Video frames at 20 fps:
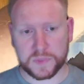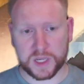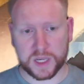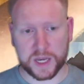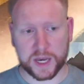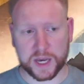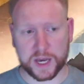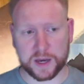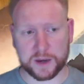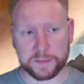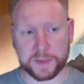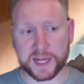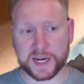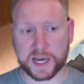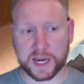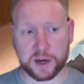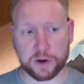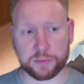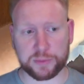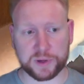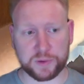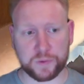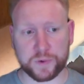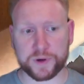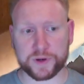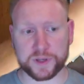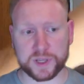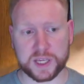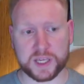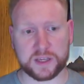And I'll be
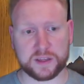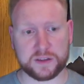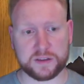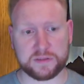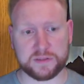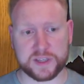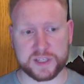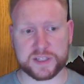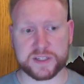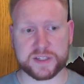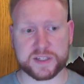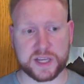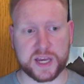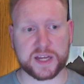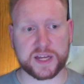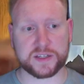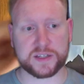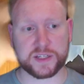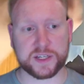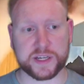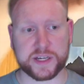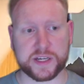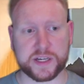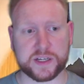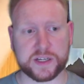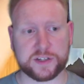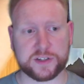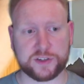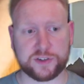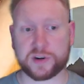working this set
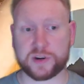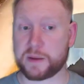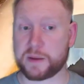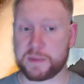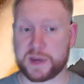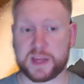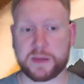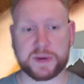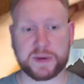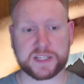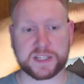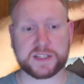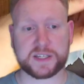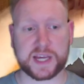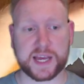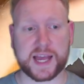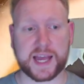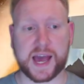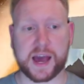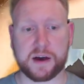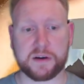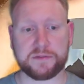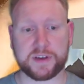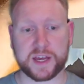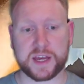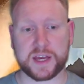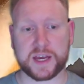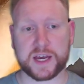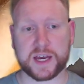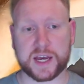to try and make the best deck out of
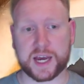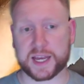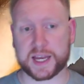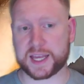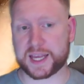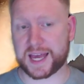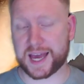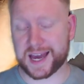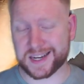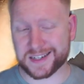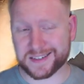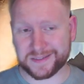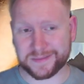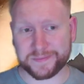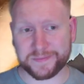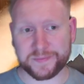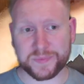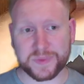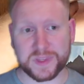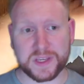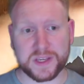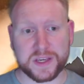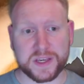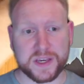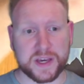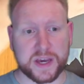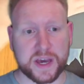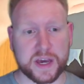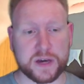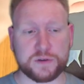it I can.
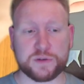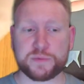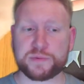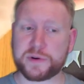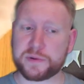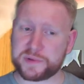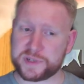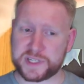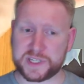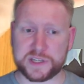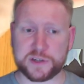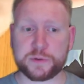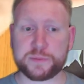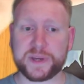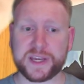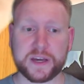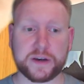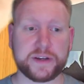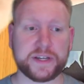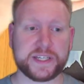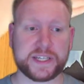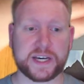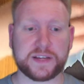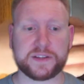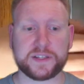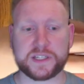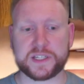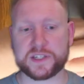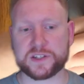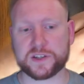We'll probably still be going down
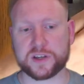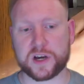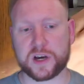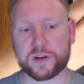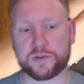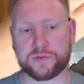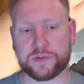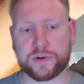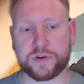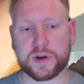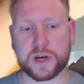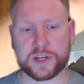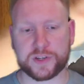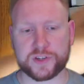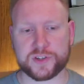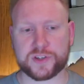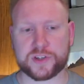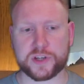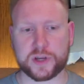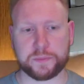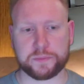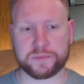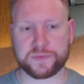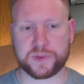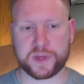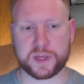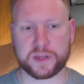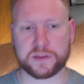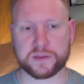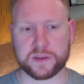the discard route. I just don't
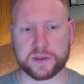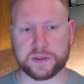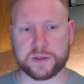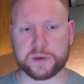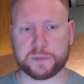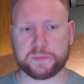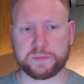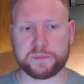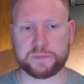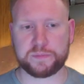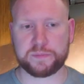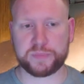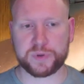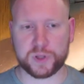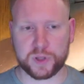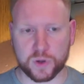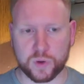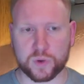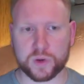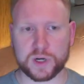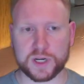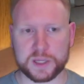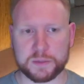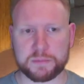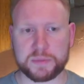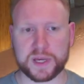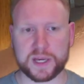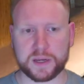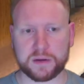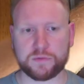think that the purely
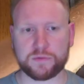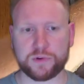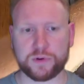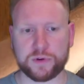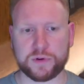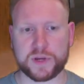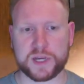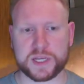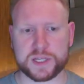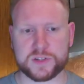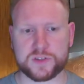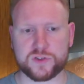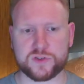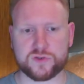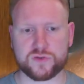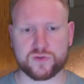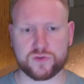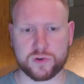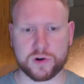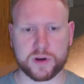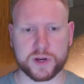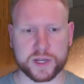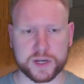ping route is strong